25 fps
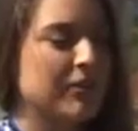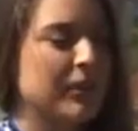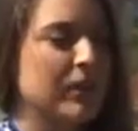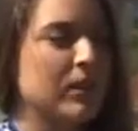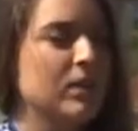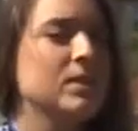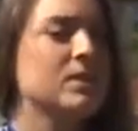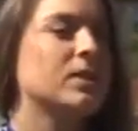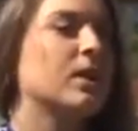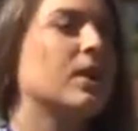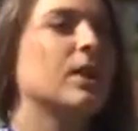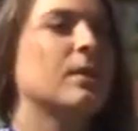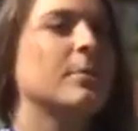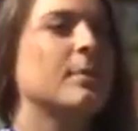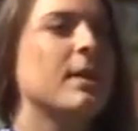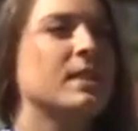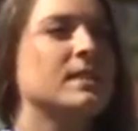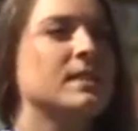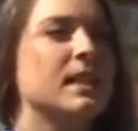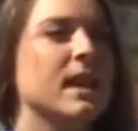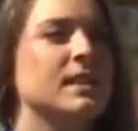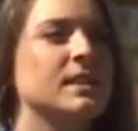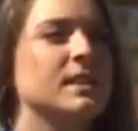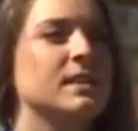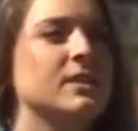first heard about
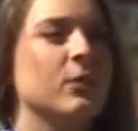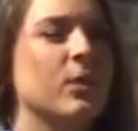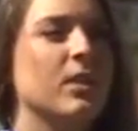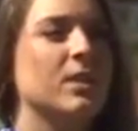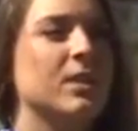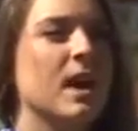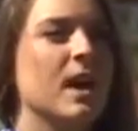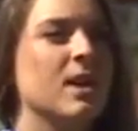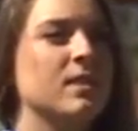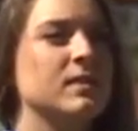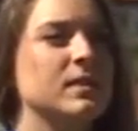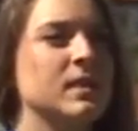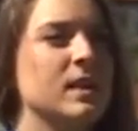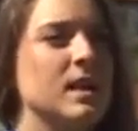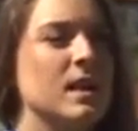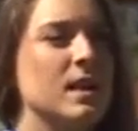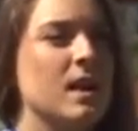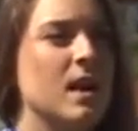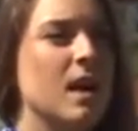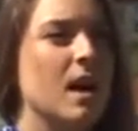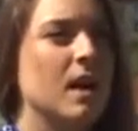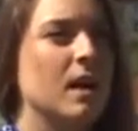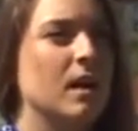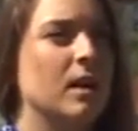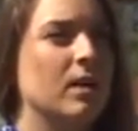Texas
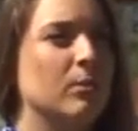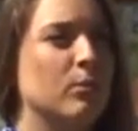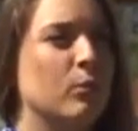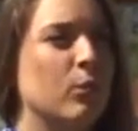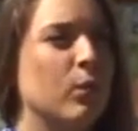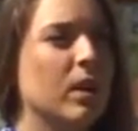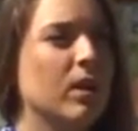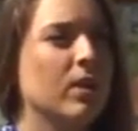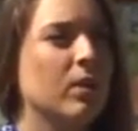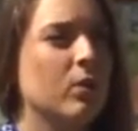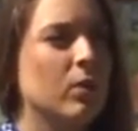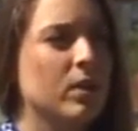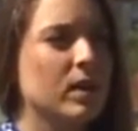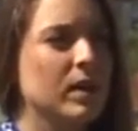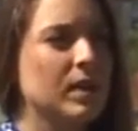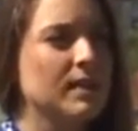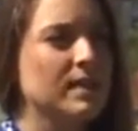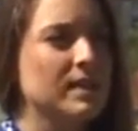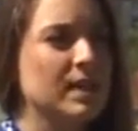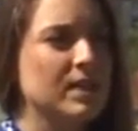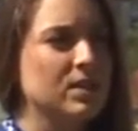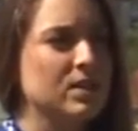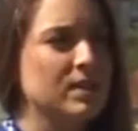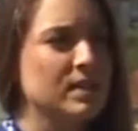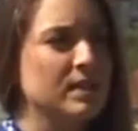4000. One of the
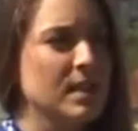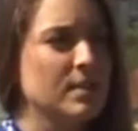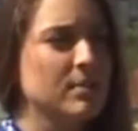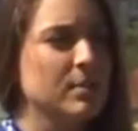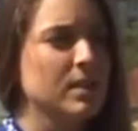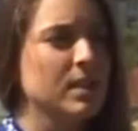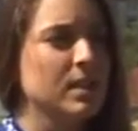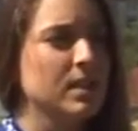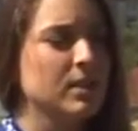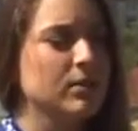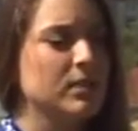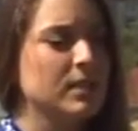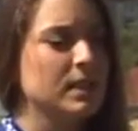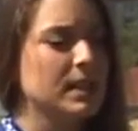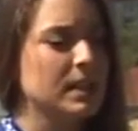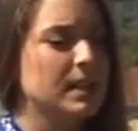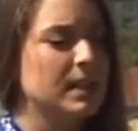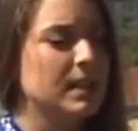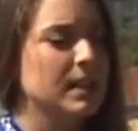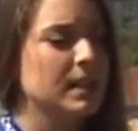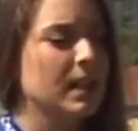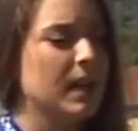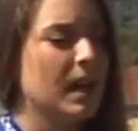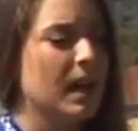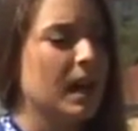organizations I'm in at
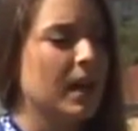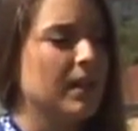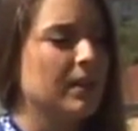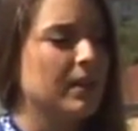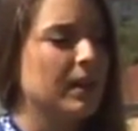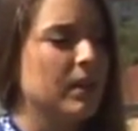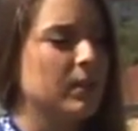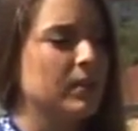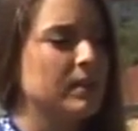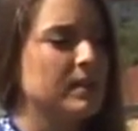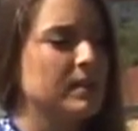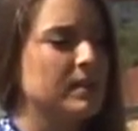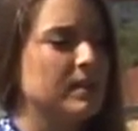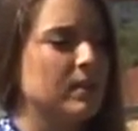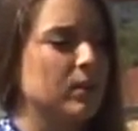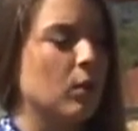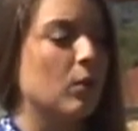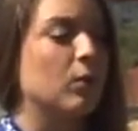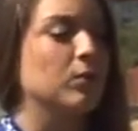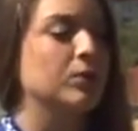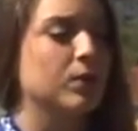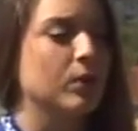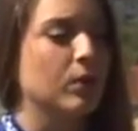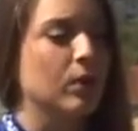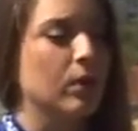UT, there was an
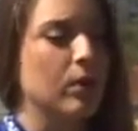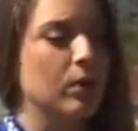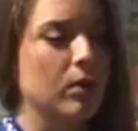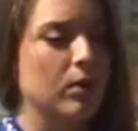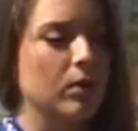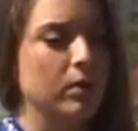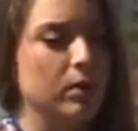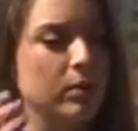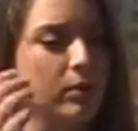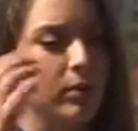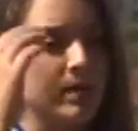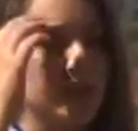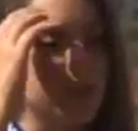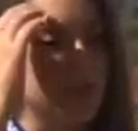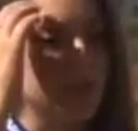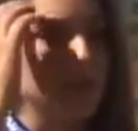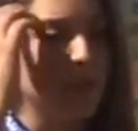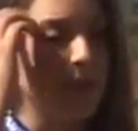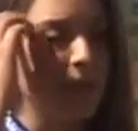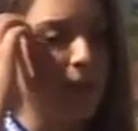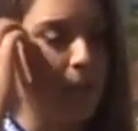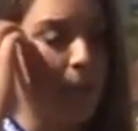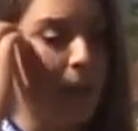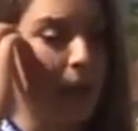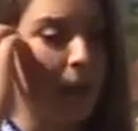older girl who was
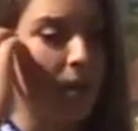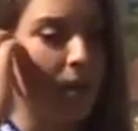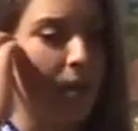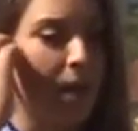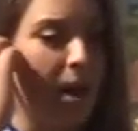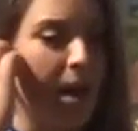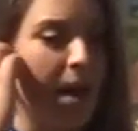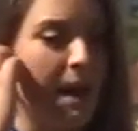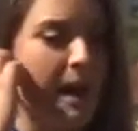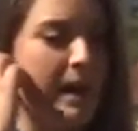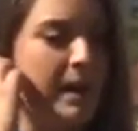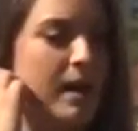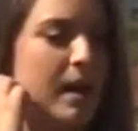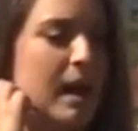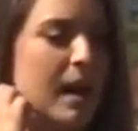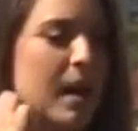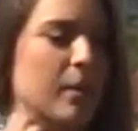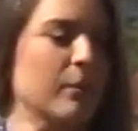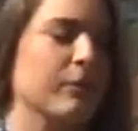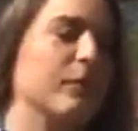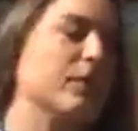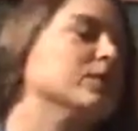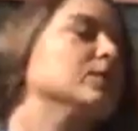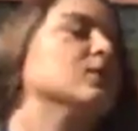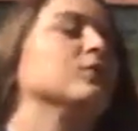doing the bike ride
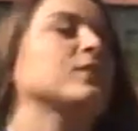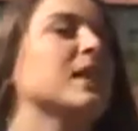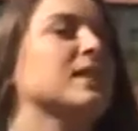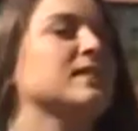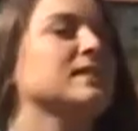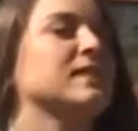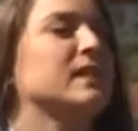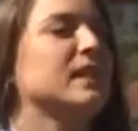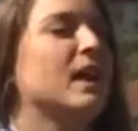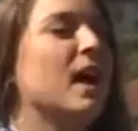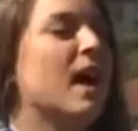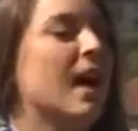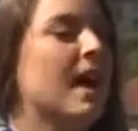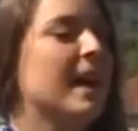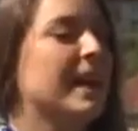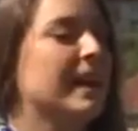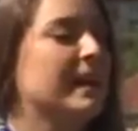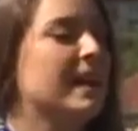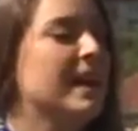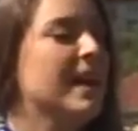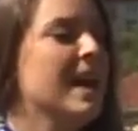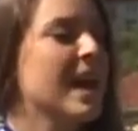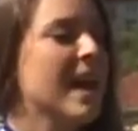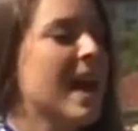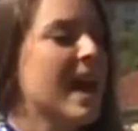for
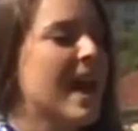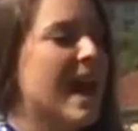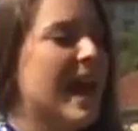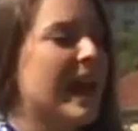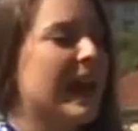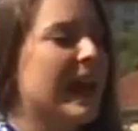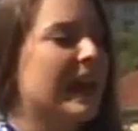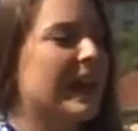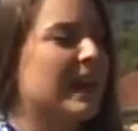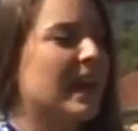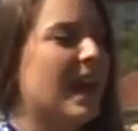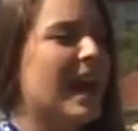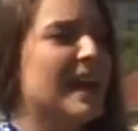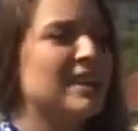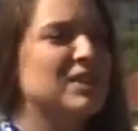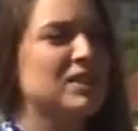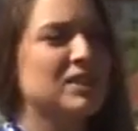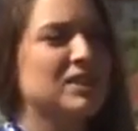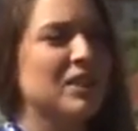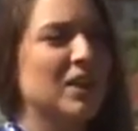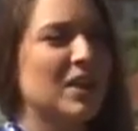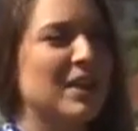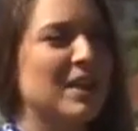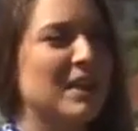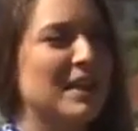2009. And I just
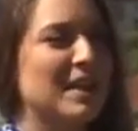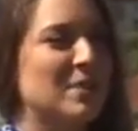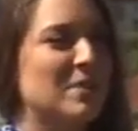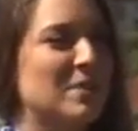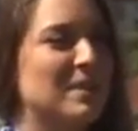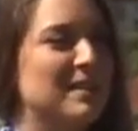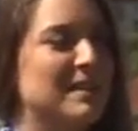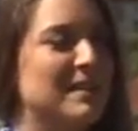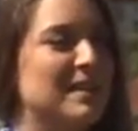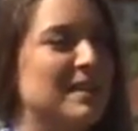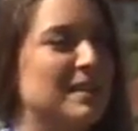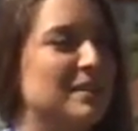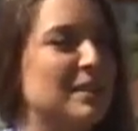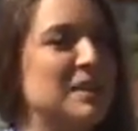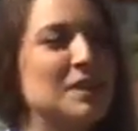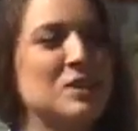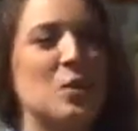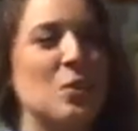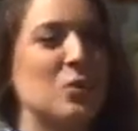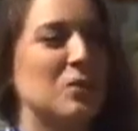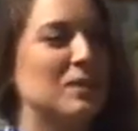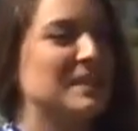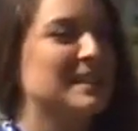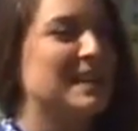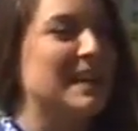thought it was the
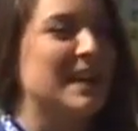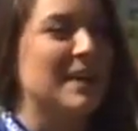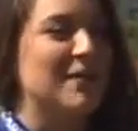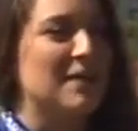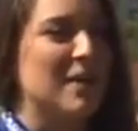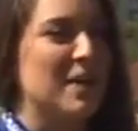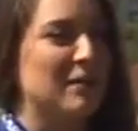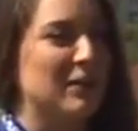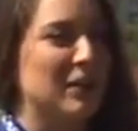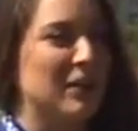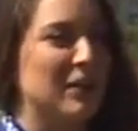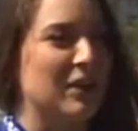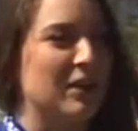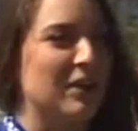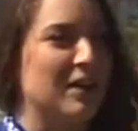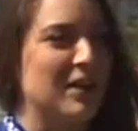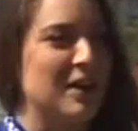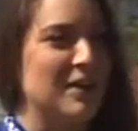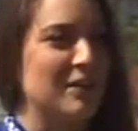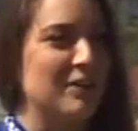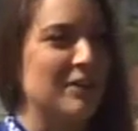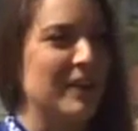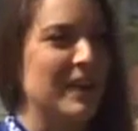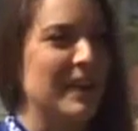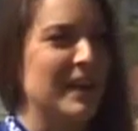coolest thing I've ever heard
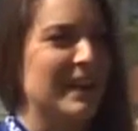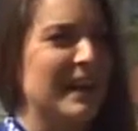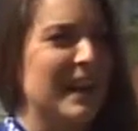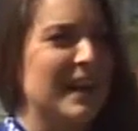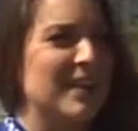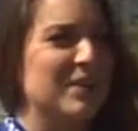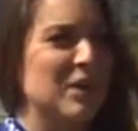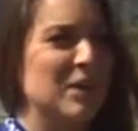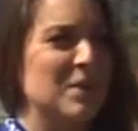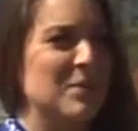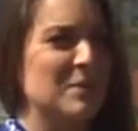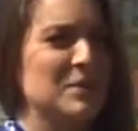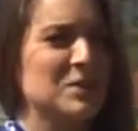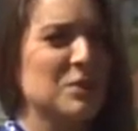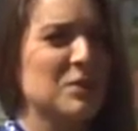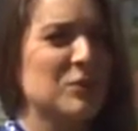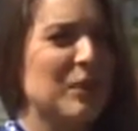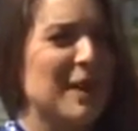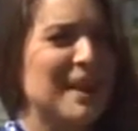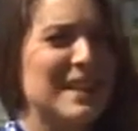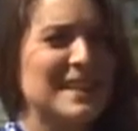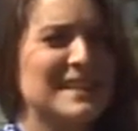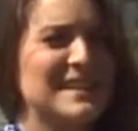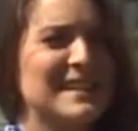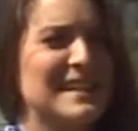of. Like, I thought it was
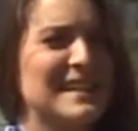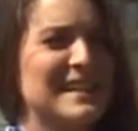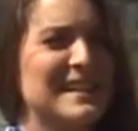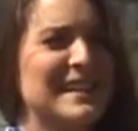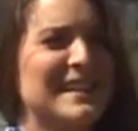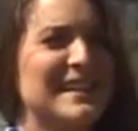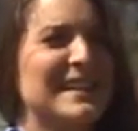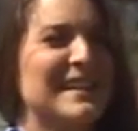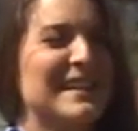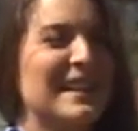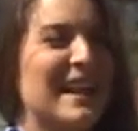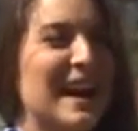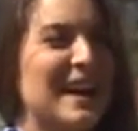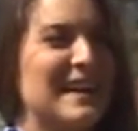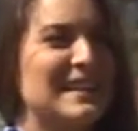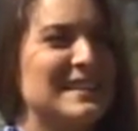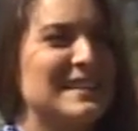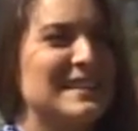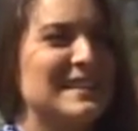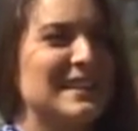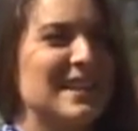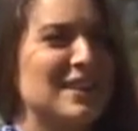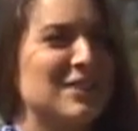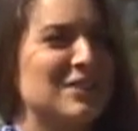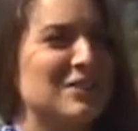crazy, and I
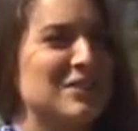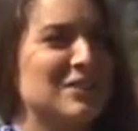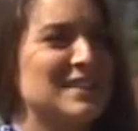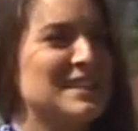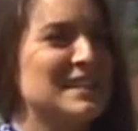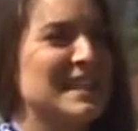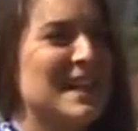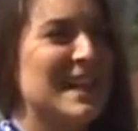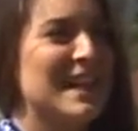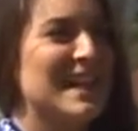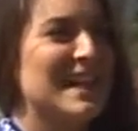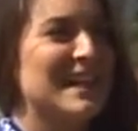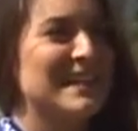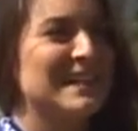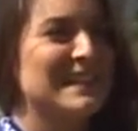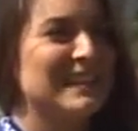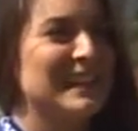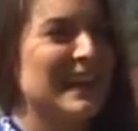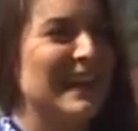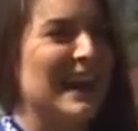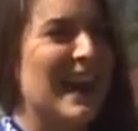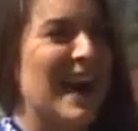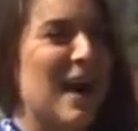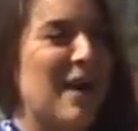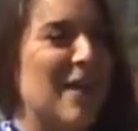didn't understand
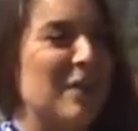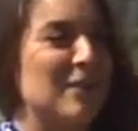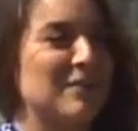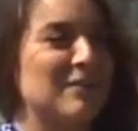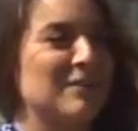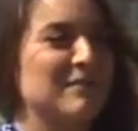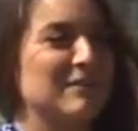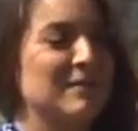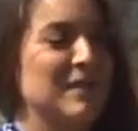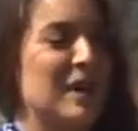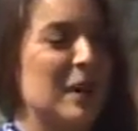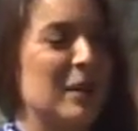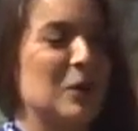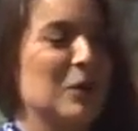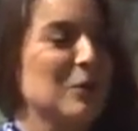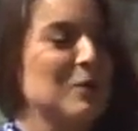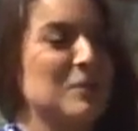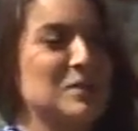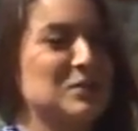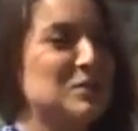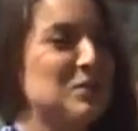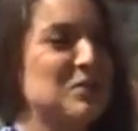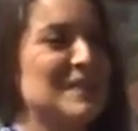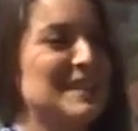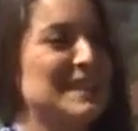like how a group
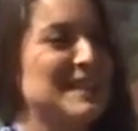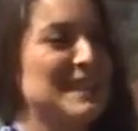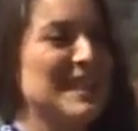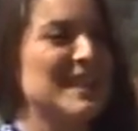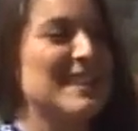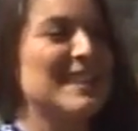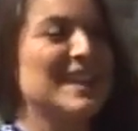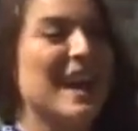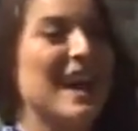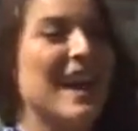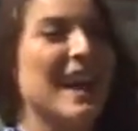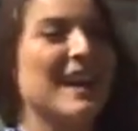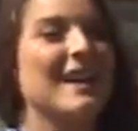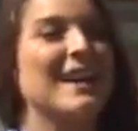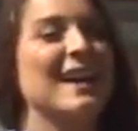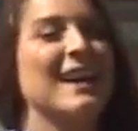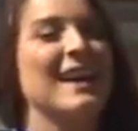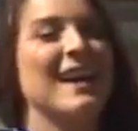of students did that.